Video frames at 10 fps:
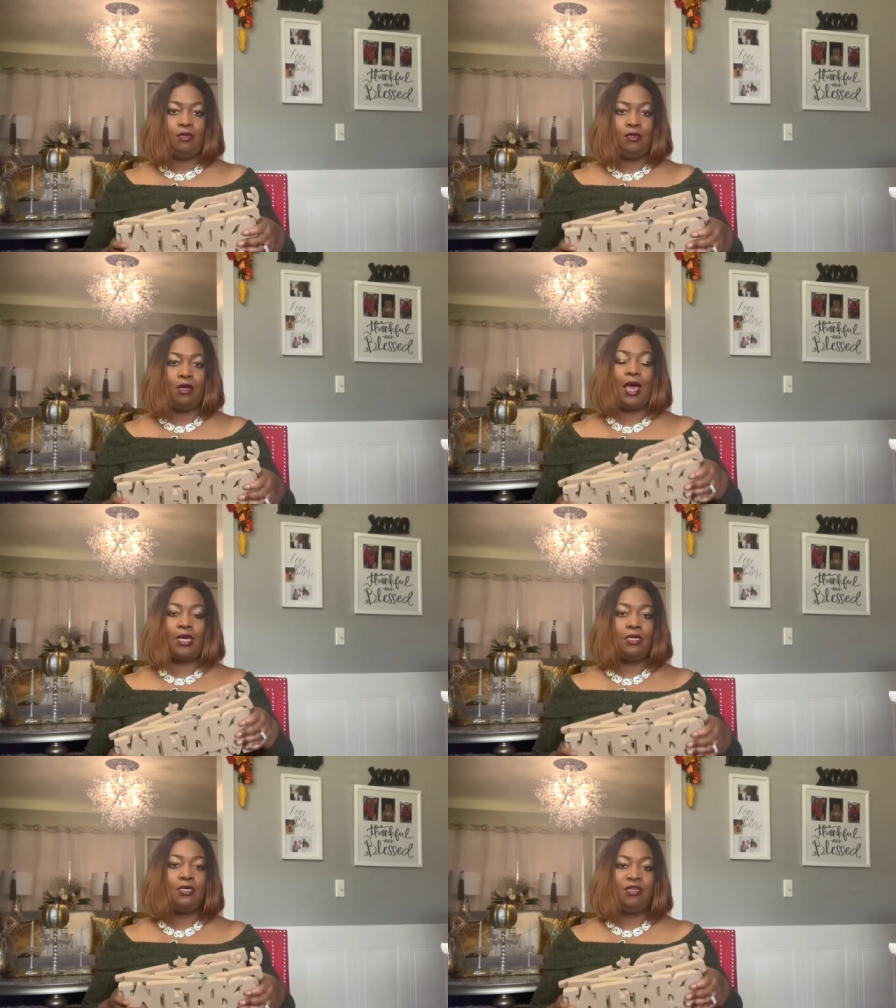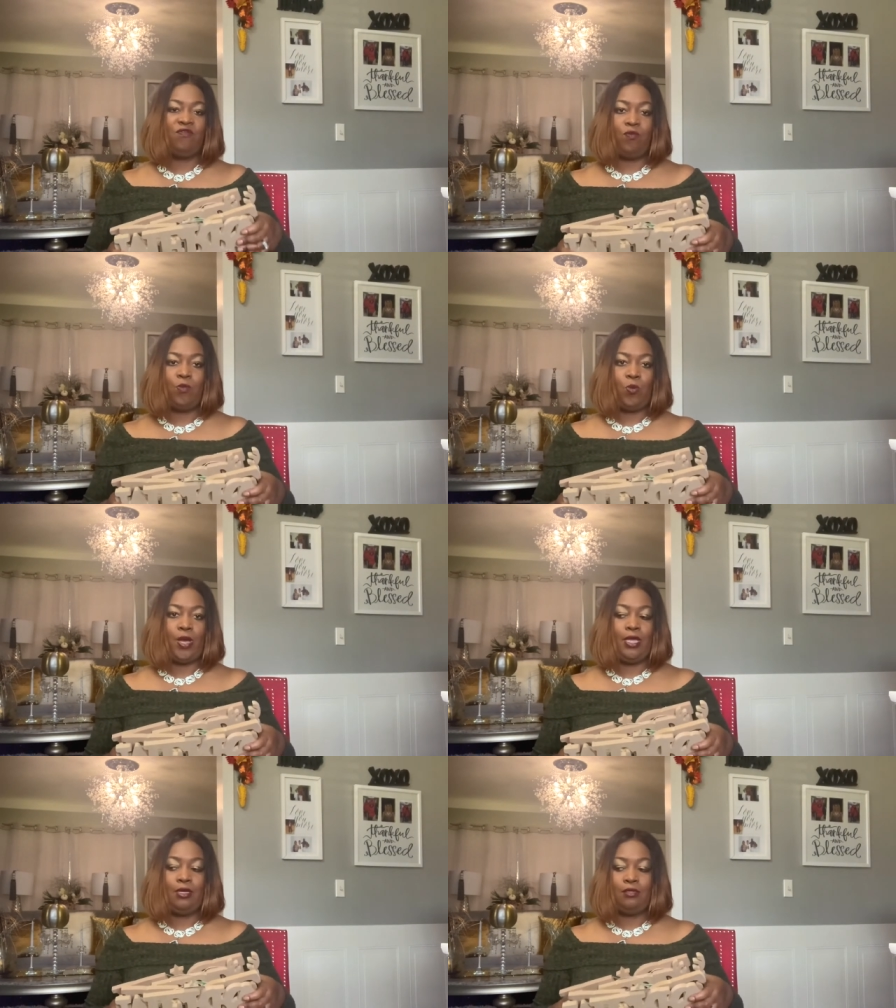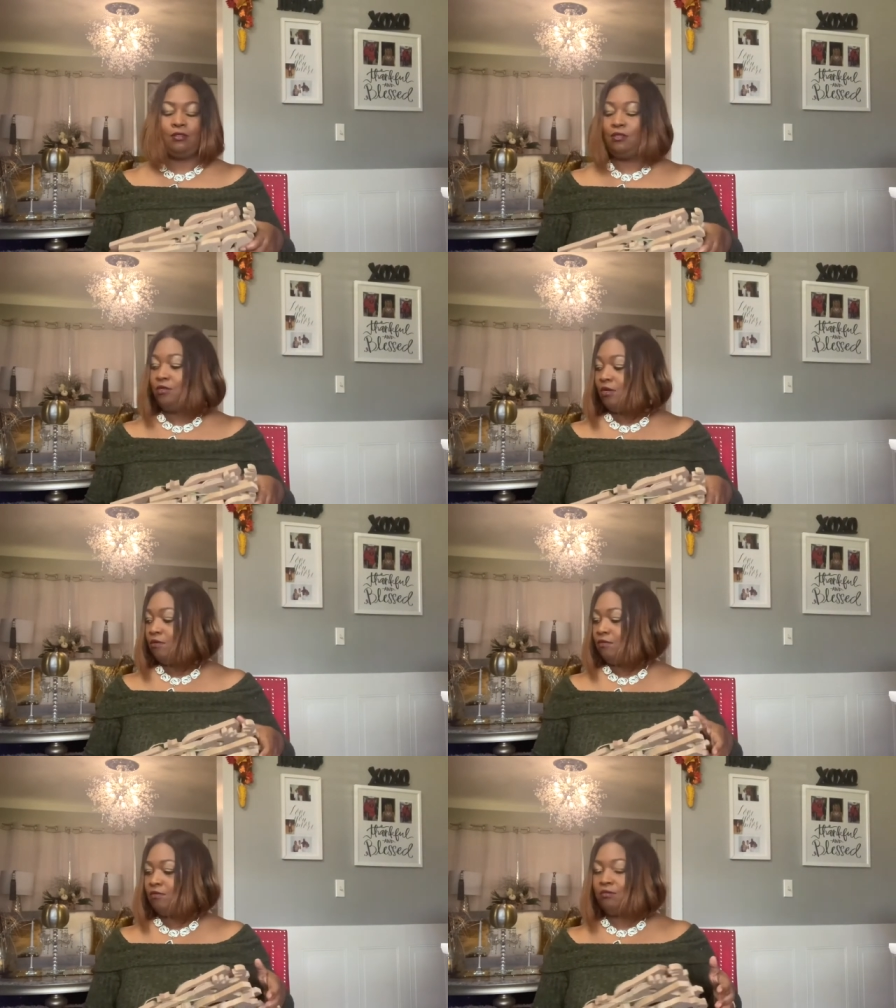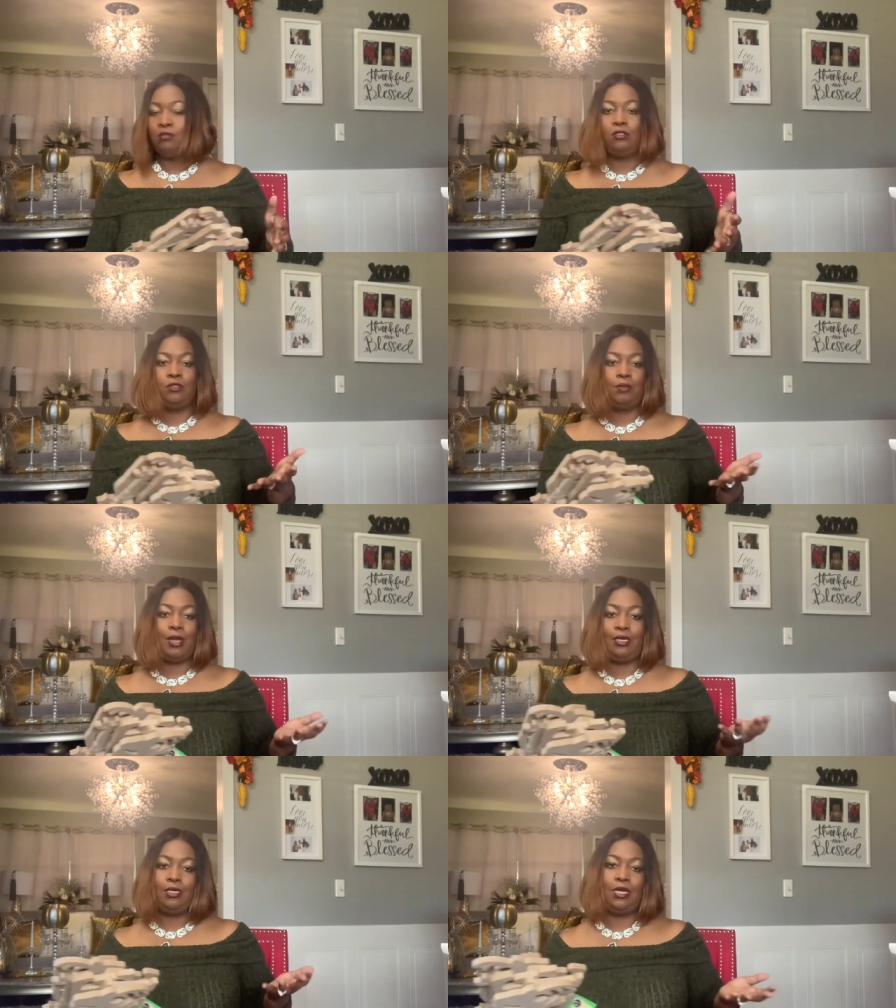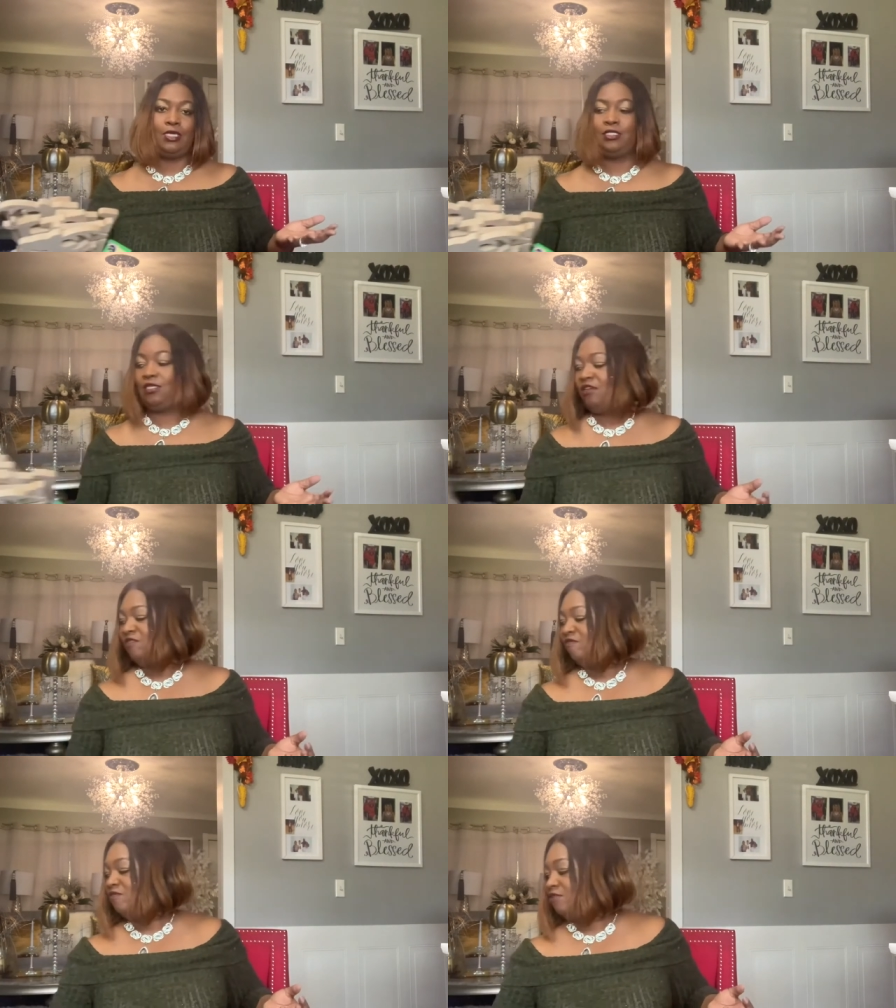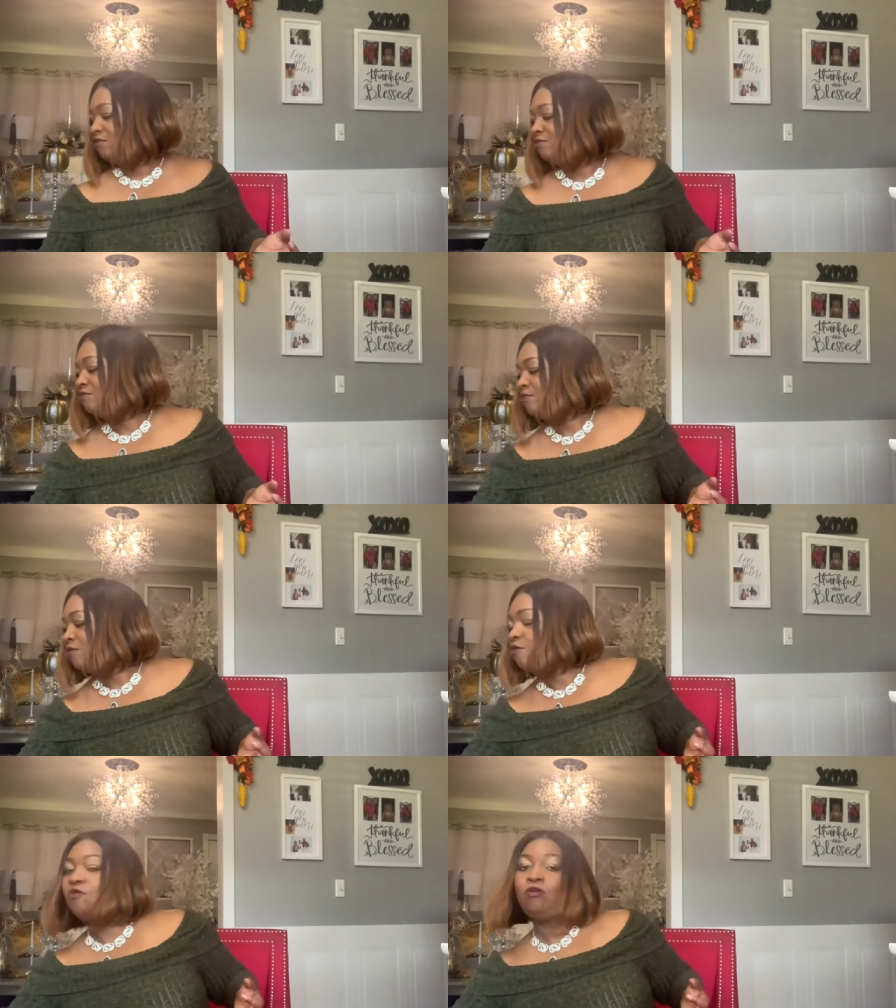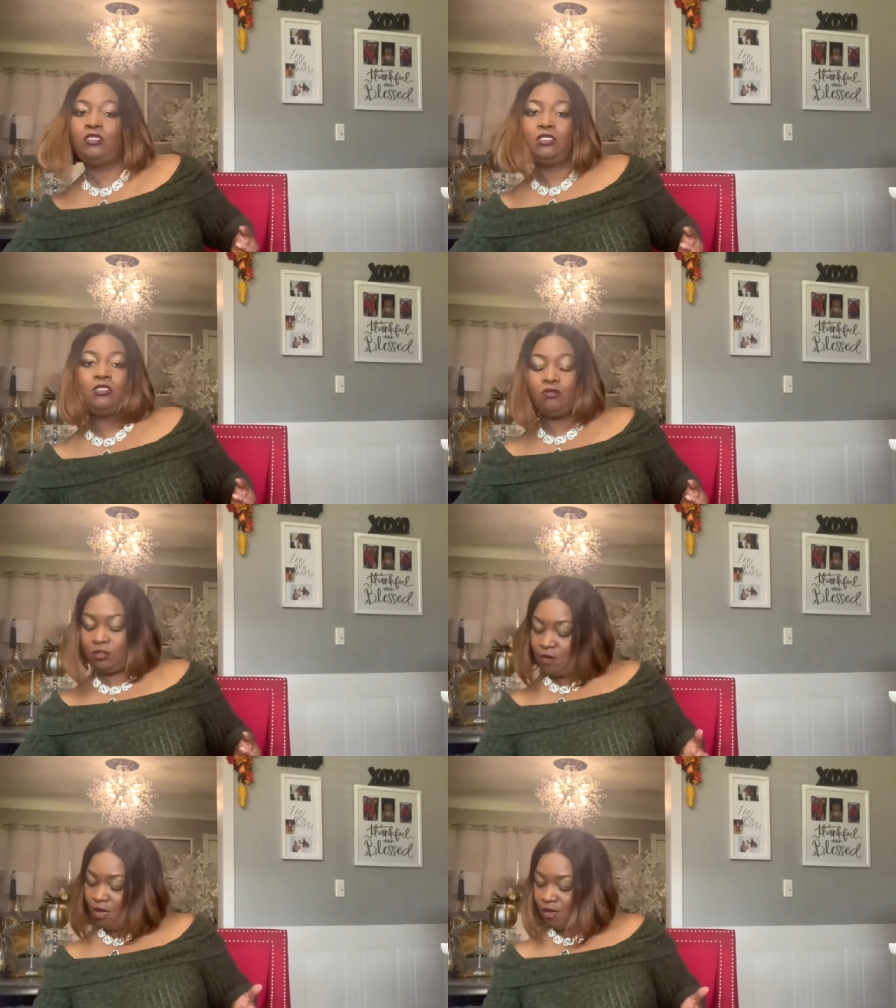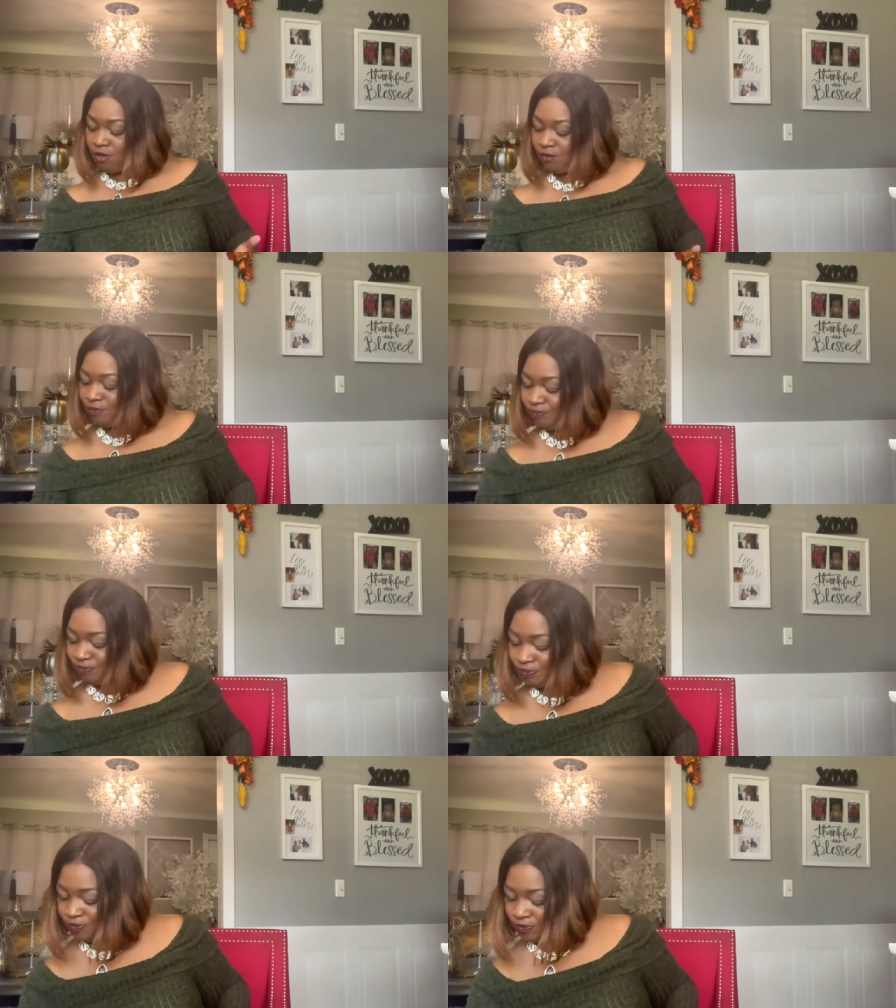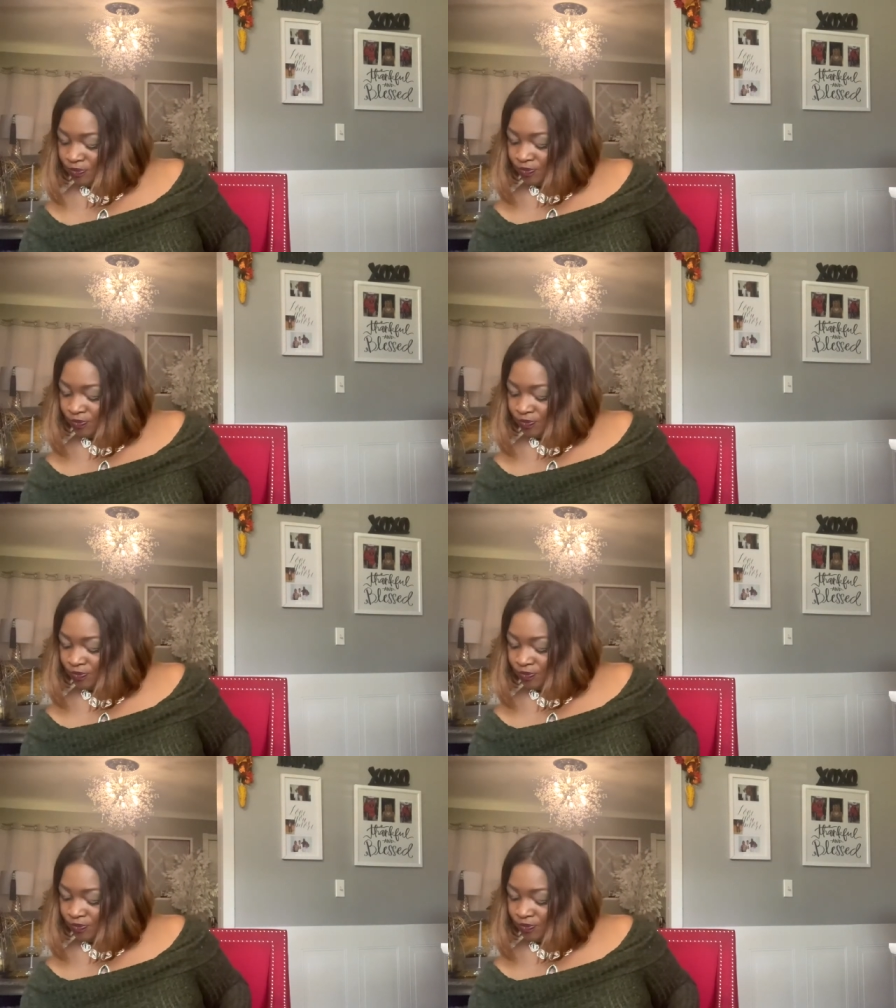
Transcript: I could give them away, you know, do somebody a nice gift or just use them all.